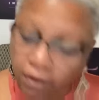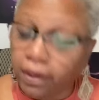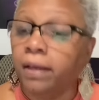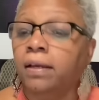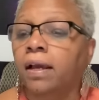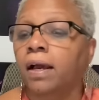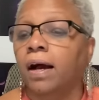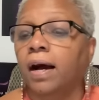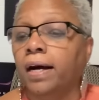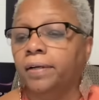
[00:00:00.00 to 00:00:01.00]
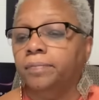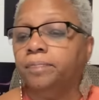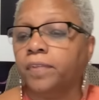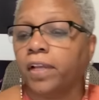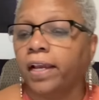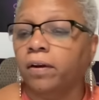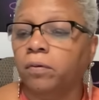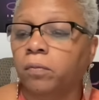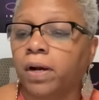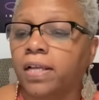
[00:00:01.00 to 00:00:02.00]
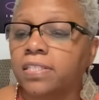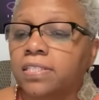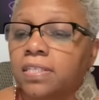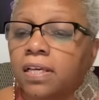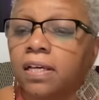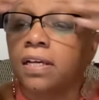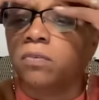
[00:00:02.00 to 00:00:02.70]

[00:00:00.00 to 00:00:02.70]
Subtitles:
Okay. Okay. What